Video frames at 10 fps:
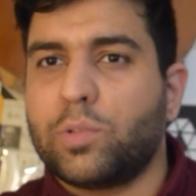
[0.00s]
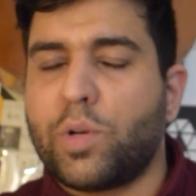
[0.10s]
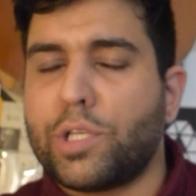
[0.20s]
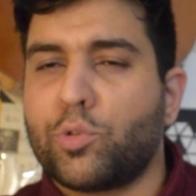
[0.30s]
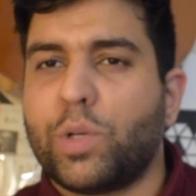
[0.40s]

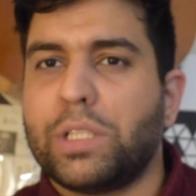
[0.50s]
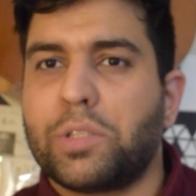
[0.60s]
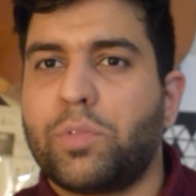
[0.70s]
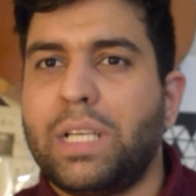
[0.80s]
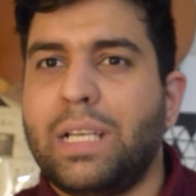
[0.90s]

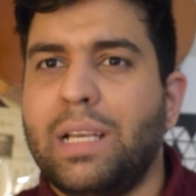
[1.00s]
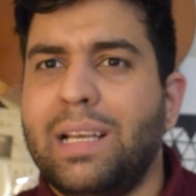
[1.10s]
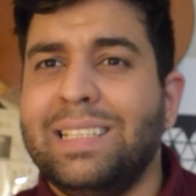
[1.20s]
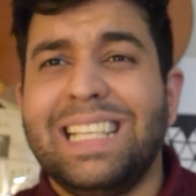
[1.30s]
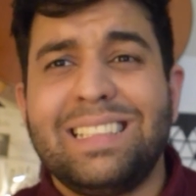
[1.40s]
2023,
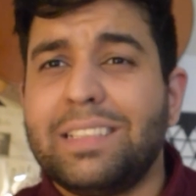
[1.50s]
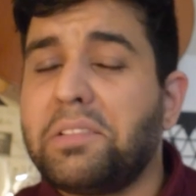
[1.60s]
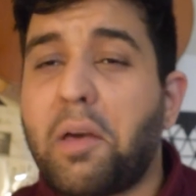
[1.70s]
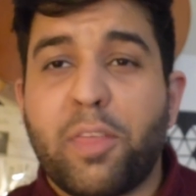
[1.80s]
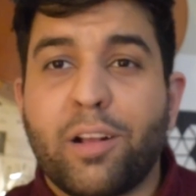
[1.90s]
they did
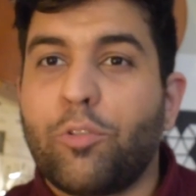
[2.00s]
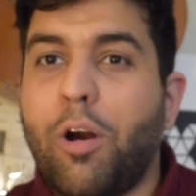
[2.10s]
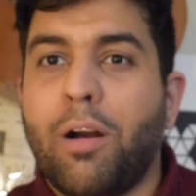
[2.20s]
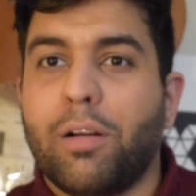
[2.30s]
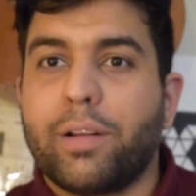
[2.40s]
nothing
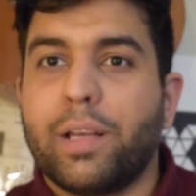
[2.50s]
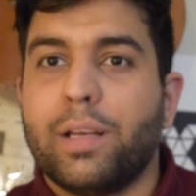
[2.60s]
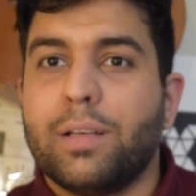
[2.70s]
wrong.